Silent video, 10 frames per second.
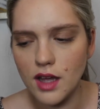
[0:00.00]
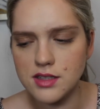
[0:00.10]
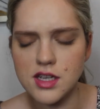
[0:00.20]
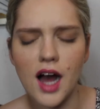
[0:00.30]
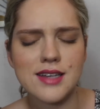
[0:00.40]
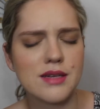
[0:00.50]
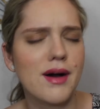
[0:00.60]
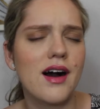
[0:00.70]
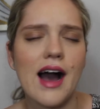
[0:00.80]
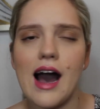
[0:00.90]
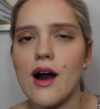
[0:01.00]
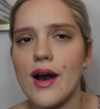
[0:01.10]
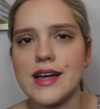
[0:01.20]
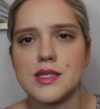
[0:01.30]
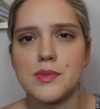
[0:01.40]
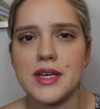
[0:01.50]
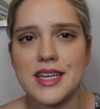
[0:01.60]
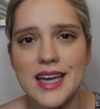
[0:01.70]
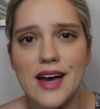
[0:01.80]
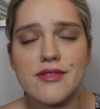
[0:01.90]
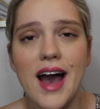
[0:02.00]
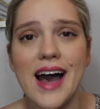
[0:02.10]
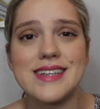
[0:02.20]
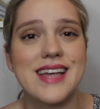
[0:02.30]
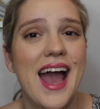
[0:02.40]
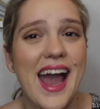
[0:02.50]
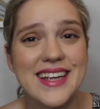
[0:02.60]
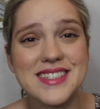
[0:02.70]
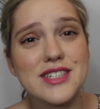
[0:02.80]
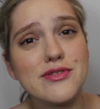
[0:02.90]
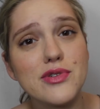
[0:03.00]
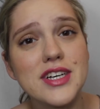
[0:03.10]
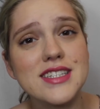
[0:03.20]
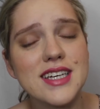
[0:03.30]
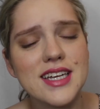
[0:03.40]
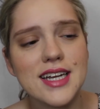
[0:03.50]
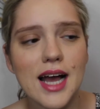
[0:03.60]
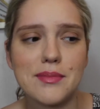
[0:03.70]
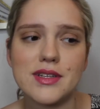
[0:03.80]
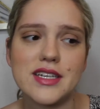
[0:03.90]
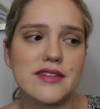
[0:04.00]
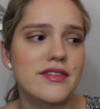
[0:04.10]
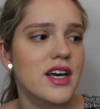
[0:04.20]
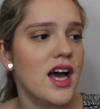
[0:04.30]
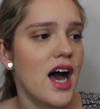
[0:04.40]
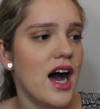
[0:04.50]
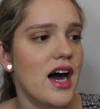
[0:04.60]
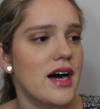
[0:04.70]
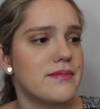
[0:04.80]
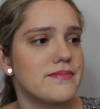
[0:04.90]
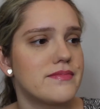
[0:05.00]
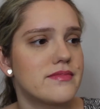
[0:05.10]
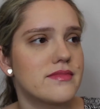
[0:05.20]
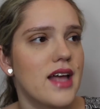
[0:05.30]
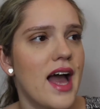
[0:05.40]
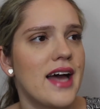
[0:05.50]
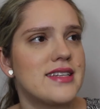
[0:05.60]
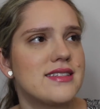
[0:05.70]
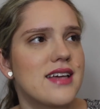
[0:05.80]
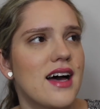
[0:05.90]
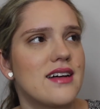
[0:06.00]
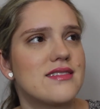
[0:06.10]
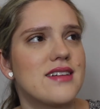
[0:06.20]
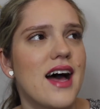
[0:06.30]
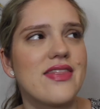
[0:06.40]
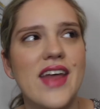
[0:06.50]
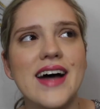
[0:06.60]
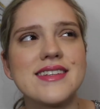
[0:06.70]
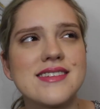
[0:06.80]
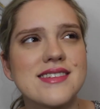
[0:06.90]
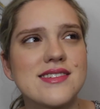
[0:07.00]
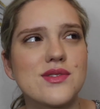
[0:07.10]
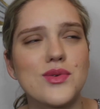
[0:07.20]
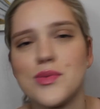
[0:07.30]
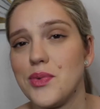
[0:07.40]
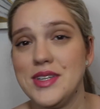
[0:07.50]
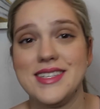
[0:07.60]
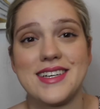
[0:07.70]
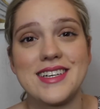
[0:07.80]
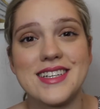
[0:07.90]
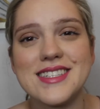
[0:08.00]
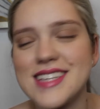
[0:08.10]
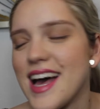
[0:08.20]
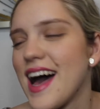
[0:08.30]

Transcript: talks about how SPF has antifreeze in it, I believe, and that's ridiculous.